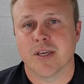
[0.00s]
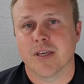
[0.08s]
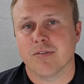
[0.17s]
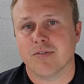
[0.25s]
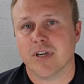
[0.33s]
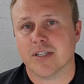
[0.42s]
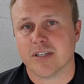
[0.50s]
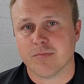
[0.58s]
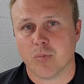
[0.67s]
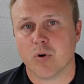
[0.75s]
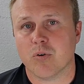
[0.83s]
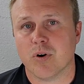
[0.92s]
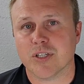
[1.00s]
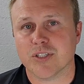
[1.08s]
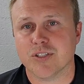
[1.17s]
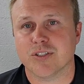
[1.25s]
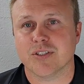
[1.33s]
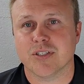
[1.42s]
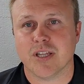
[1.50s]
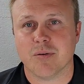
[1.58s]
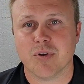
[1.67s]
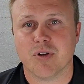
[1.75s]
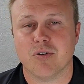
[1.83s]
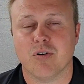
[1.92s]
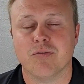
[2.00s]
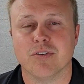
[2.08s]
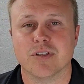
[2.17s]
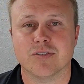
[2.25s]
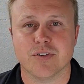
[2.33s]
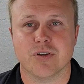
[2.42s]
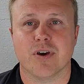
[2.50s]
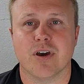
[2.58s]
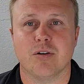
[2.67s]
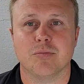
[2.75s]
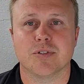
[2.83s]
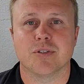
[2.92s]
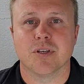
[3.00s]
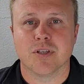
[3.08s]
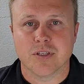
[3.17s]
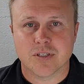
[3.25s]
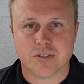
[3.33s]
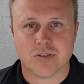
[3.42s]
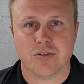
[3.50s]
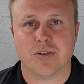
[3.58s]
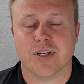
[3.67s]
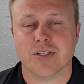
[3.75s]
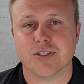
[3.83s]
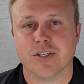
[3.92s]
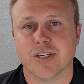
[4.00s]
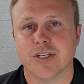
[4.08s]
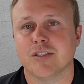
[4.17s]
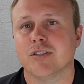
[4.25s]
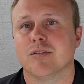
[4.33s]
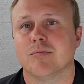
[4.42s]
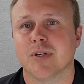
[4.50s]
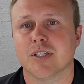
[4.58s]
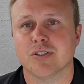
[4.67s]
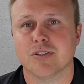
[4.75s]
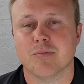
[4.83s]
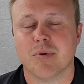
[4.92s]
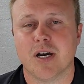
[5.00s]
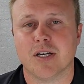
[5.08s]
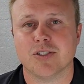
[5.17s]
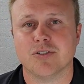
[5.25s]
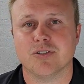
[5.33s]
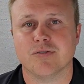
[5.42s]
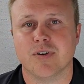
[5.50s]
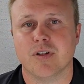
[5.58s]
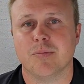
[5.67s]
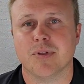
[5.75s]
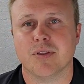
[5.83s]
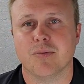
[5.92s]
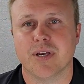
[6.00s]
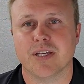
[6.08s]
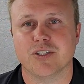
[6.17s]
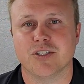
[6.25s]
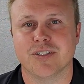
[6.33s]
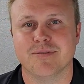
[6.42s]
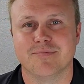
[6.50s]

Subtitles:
If you guys have more questions, let me know. Hopefully this video helps. Start looking at your kids. Make sure their posture is developing the way it should.